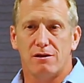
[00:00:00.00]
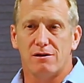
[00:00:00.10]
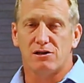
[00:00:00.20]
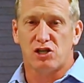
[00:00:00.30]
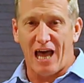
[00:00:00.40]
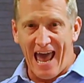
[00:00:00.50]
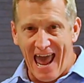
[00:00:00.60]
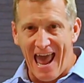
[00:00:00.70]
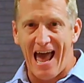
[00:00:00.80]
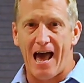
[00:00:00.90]
to
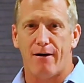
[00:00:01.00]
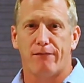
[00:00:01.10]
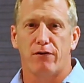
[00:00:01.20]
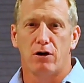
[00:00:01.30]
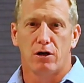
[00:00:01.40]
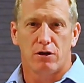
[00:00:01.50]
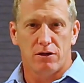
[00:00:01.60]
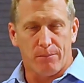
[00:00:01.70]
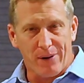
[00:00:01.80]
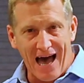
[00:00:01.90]
have
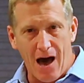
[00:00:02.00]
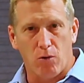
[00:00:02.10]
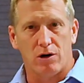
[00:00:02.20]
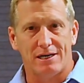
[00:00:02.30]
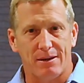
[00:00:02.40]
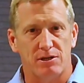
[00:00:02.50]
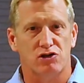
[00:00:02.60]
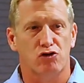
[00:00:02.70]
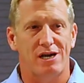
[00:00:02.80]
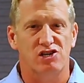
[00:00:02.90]
the power and
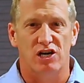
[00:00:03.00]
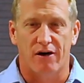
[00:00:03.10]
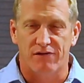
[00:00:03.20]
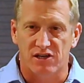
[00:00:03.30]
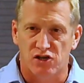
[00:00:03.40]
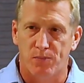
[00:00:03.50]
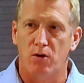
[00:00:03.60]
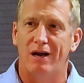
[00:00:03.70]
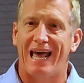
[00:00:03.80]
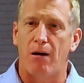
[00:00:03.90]
demonstration of the
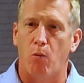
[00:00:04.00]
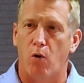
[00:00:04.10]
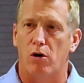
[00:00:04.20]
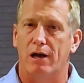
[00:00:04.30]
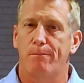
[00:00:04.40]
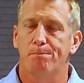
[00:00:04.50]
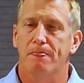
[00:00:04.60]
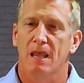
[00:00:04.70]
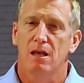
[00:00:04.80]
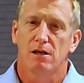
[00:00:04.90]
Spirit at work.
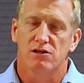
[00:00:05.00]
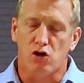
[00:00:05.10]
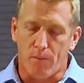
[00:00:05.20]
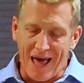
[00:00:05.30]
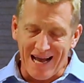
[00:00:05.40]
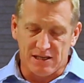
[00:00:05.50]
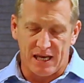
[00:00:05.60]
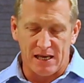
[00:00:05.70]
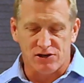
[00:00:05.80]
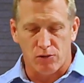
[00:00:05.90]
So back to
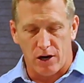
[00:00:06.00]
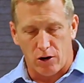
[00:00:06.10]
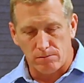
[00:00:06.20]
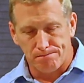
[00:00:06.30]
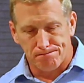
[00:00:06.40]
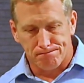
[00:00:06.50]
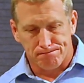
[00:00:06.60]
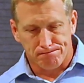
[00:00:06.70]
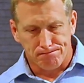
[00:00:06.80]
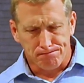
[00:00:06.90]
Israel,
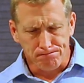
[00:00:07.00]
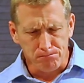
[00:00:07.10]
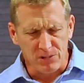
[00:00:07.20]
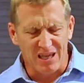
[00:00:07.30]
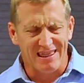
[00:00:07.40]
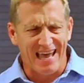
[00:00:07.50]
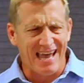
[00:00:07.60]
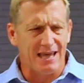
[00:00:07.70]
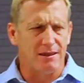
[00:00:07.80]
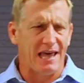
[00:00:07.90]

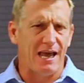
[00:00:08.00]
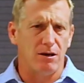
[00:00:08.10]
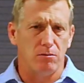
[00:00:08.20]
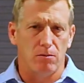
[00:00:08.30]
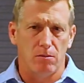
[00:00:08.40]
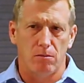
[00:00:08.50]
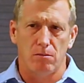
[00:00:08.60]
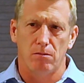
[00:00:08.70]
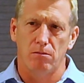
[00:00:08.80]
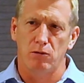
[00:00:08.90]
they, they,
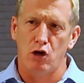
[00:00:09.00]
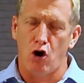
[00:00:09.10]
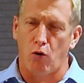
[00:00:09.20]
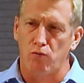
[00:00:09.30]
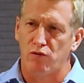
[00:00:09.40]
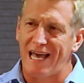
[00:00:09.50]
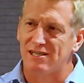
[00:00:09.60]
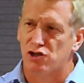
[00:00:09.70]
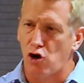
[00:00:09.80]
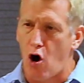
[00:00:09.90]
you know, they
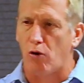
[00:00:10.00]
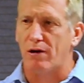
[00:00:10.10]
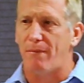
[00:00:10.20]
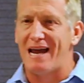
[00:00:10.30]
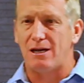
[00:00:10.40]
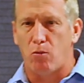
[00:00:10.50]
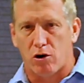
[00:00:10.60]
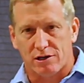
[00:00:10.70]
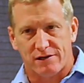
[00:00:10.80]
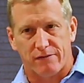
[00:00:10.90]
saw the mighty
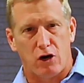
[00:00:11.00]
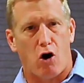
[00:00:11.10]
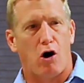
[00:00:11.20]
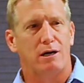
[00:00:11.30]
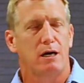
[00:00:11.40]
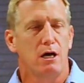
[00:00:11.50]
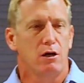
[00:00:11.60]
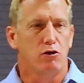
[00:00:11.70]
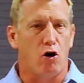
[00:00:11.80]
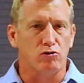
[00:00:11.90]
works of God,
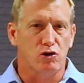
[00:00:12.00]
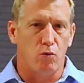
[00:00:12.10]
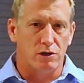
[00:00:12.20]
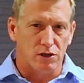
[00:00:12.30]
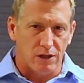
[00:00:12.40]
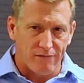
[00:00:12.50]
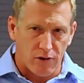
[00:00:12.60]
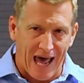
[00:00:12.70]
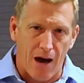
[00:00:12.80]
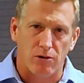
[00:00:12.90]
those who were delivered
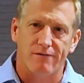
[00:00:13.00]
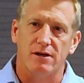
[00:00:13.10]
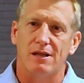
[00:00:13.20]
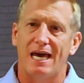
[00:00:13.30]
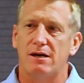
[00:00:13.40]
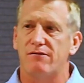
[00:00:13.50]
out of the land of